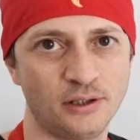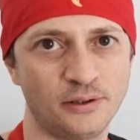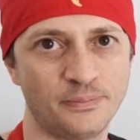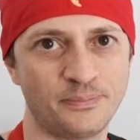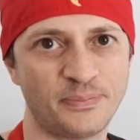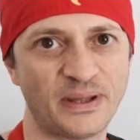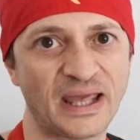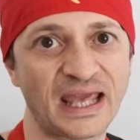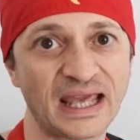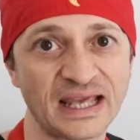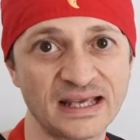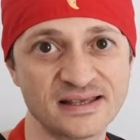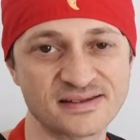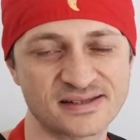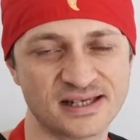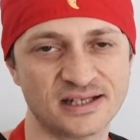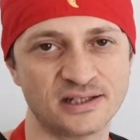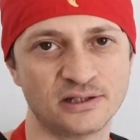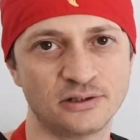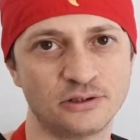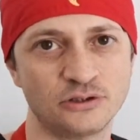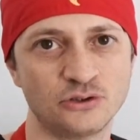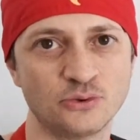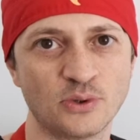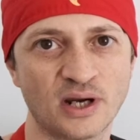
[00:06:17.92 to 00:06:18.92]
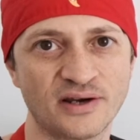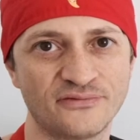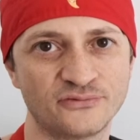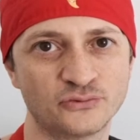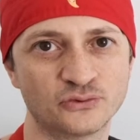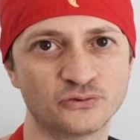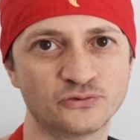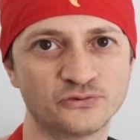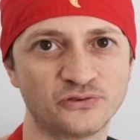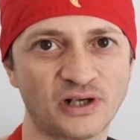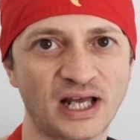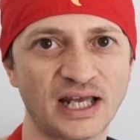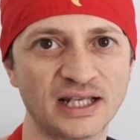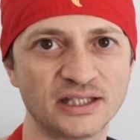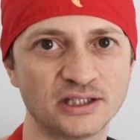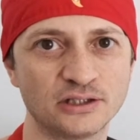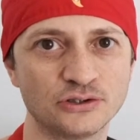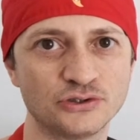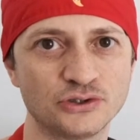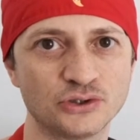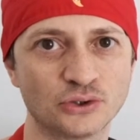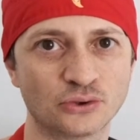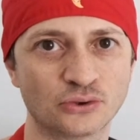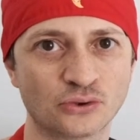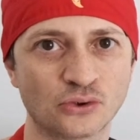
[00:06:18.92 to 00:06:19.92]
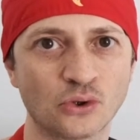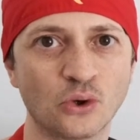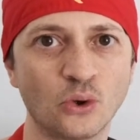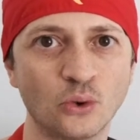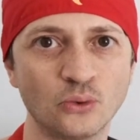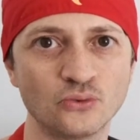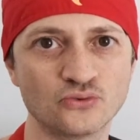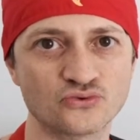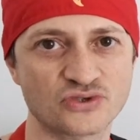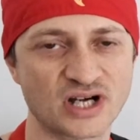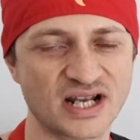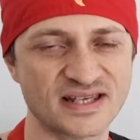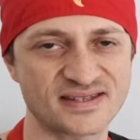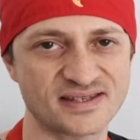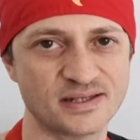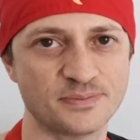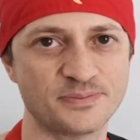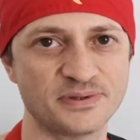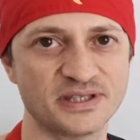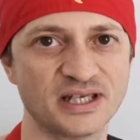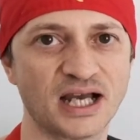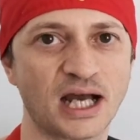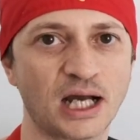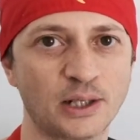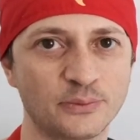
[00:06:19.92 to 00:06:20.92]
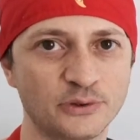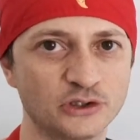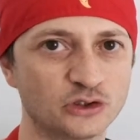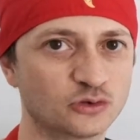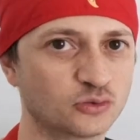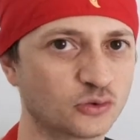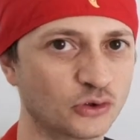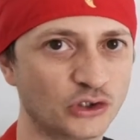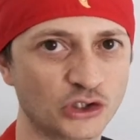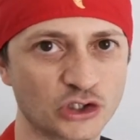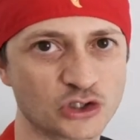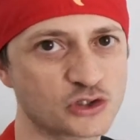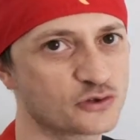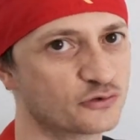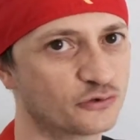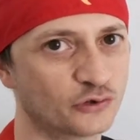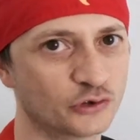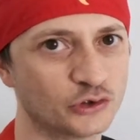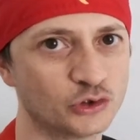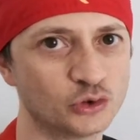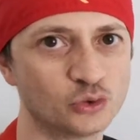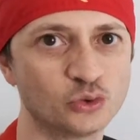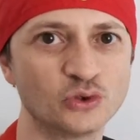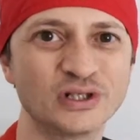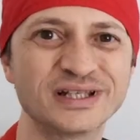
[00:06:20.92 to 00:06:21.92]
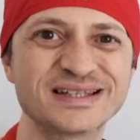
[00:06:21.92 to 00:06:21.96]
pace, and you have to find your own recipe, how it works for you.